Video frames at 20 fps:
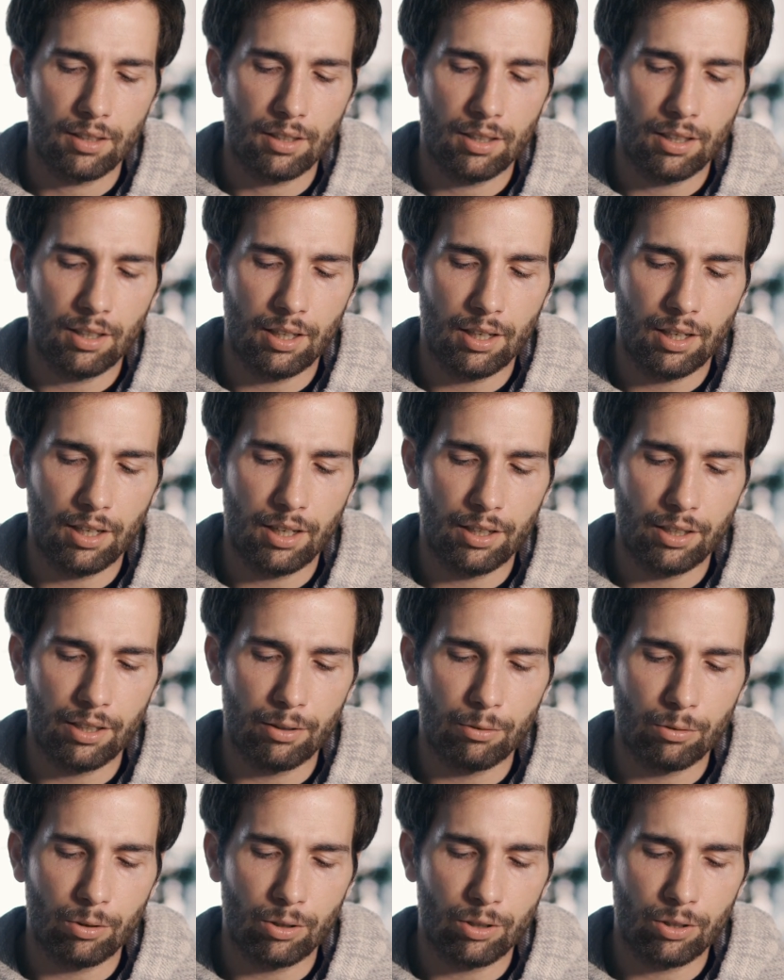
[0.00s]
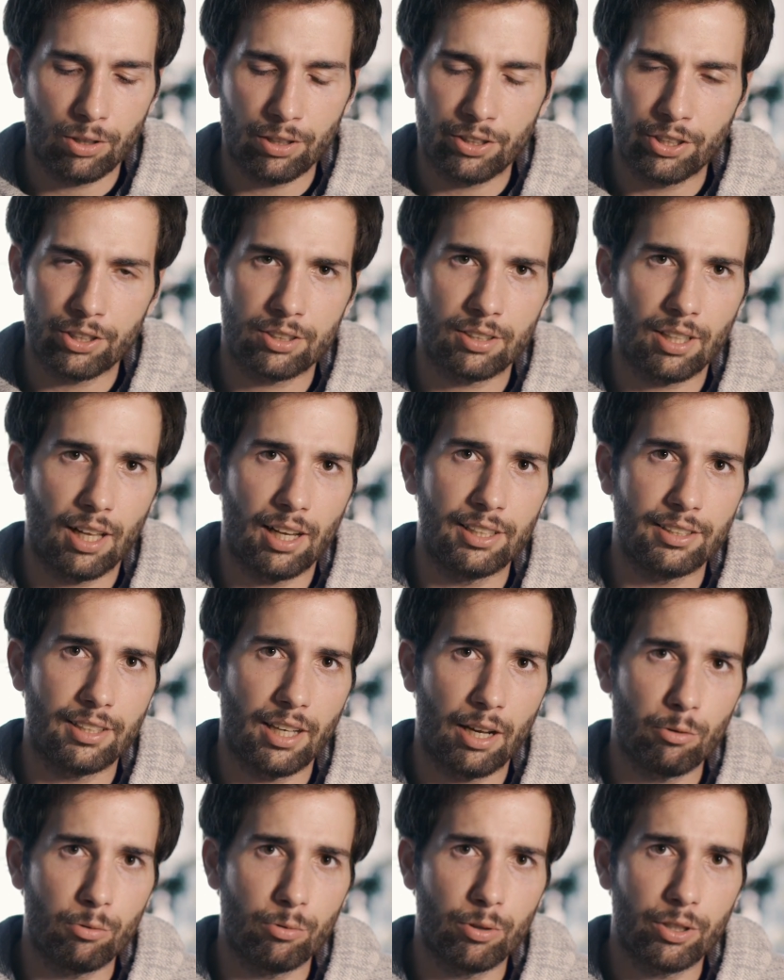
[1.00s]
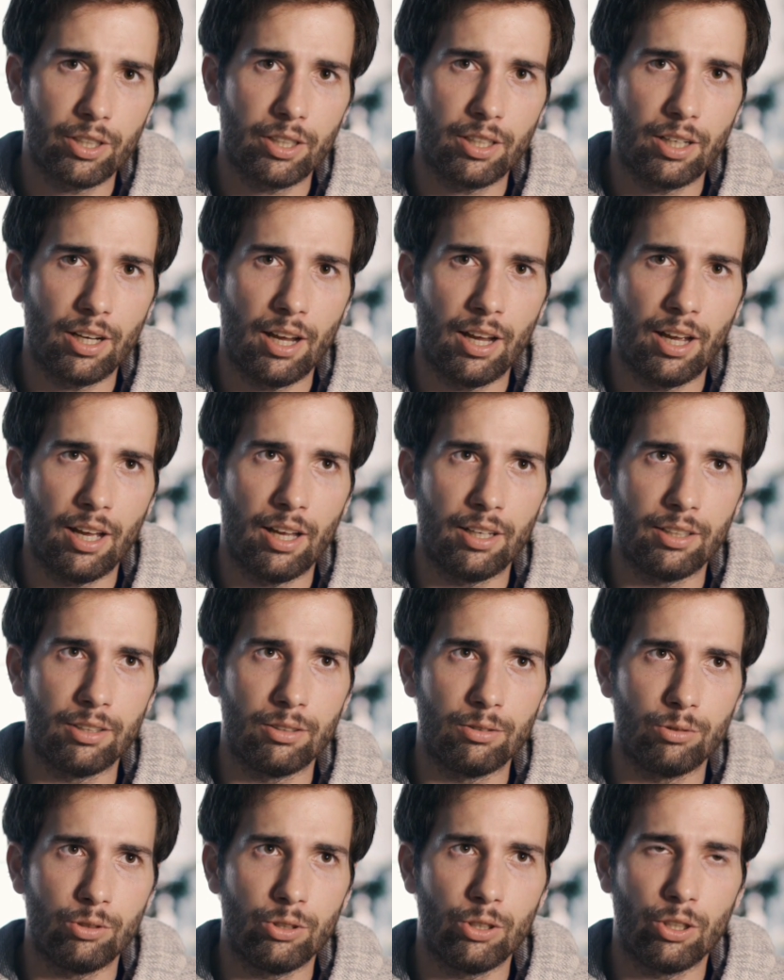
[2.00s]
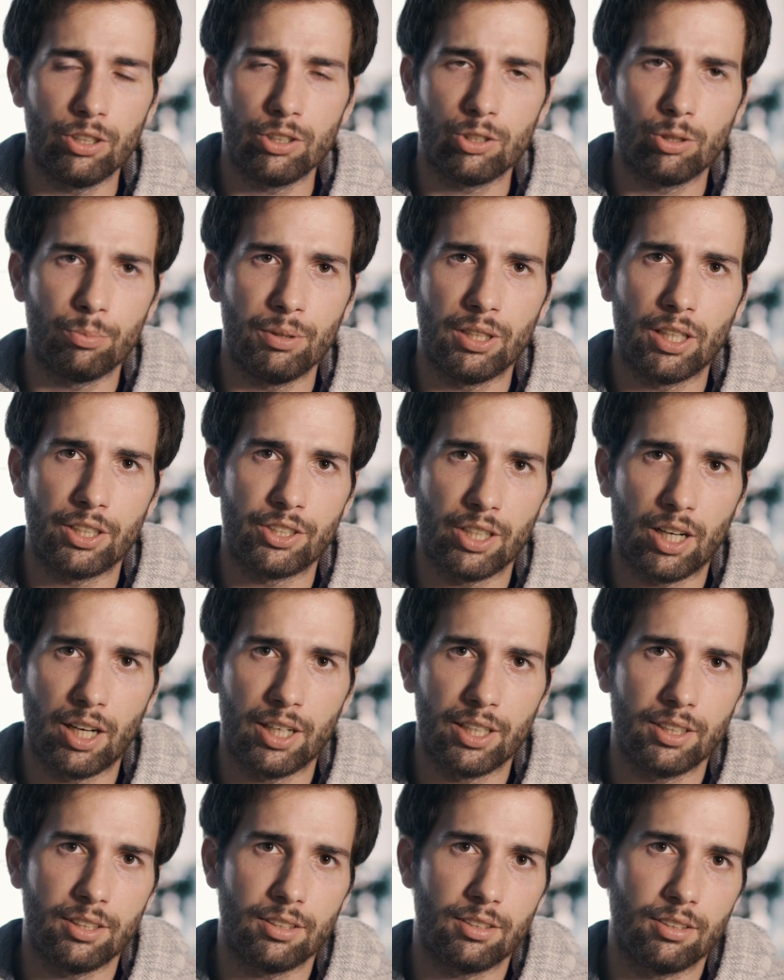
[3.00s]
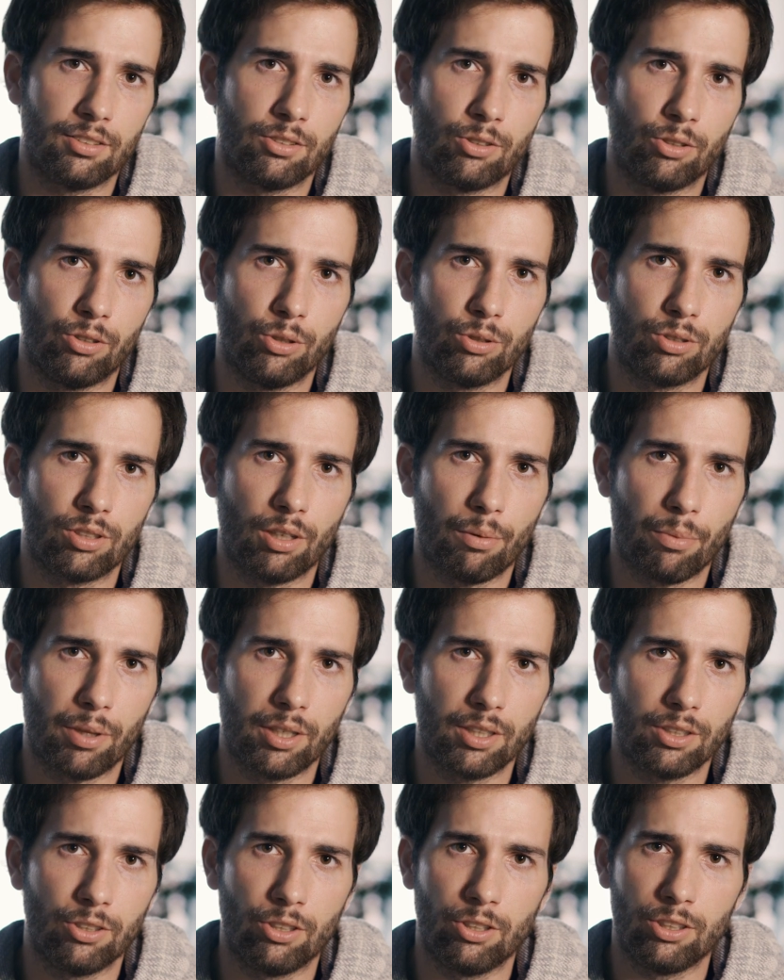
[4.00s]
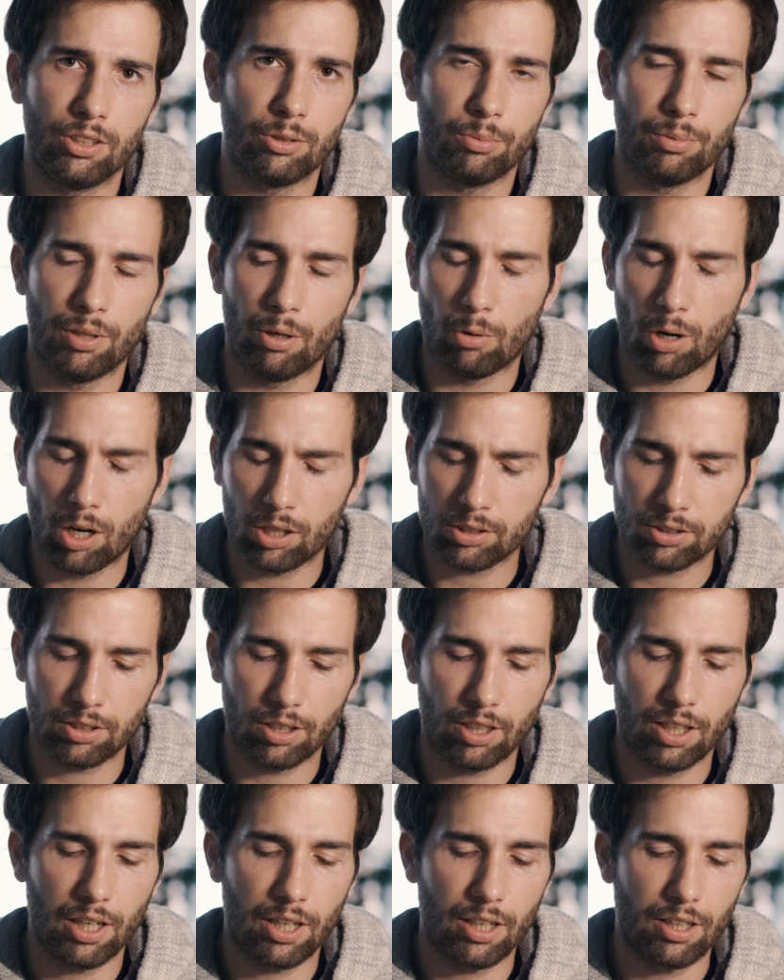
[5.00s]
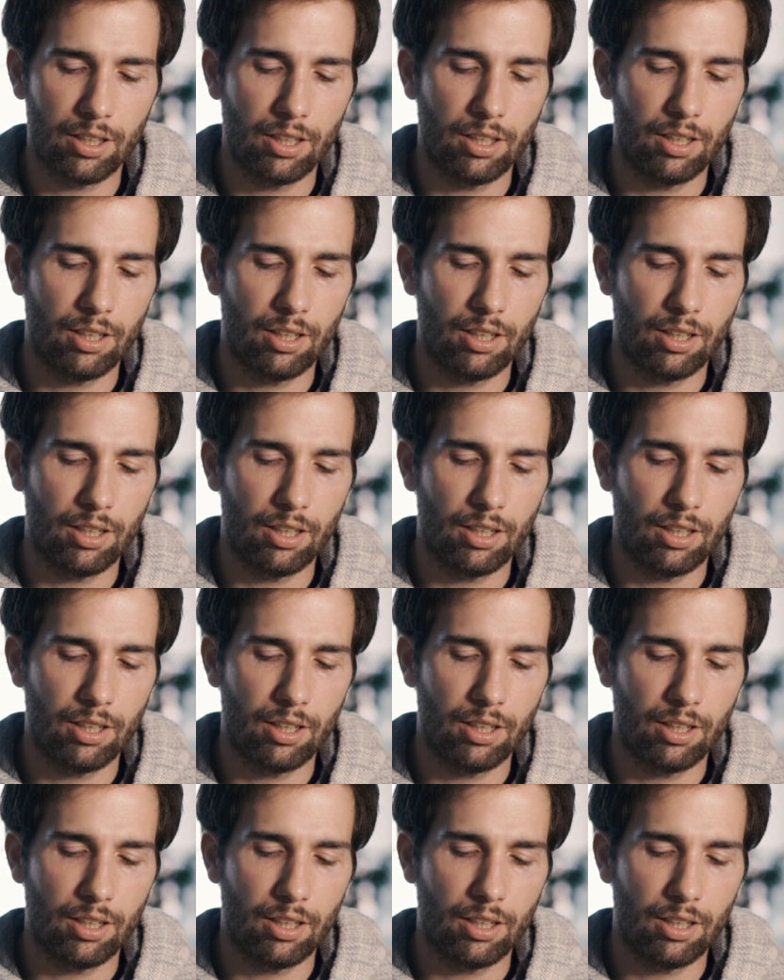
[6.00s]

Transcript: There's talent everywhere, and you don't need to be a giant to do something. You don't need to be a rock star.